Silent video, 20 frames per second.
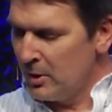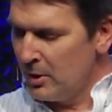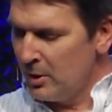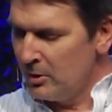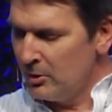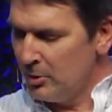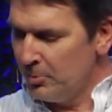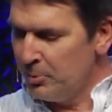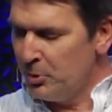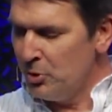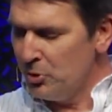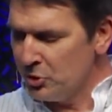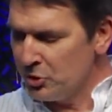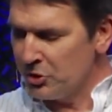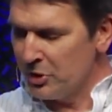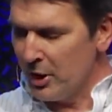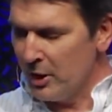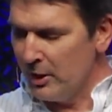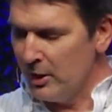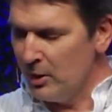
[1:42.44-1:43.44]
The Pew
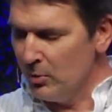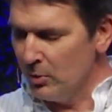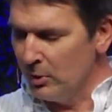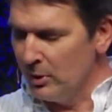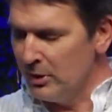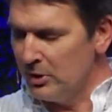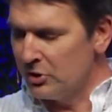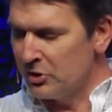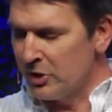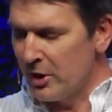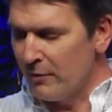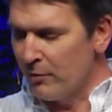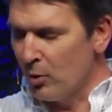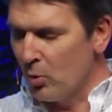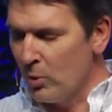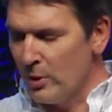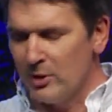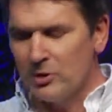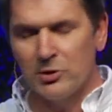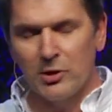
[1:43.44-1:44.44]
study released several
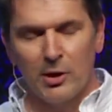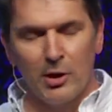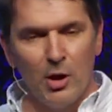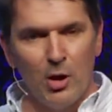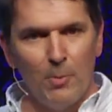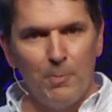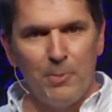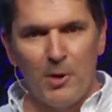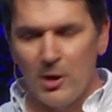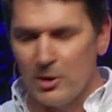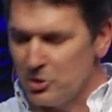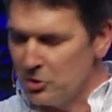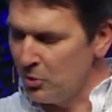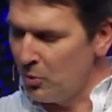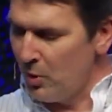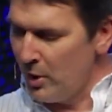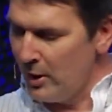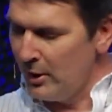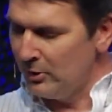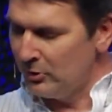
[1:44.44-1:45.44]
weeks ago
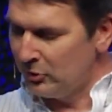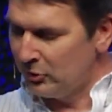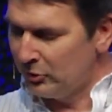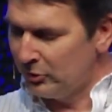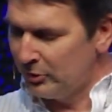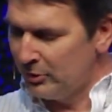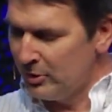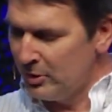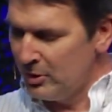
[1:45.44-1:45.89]
punctuates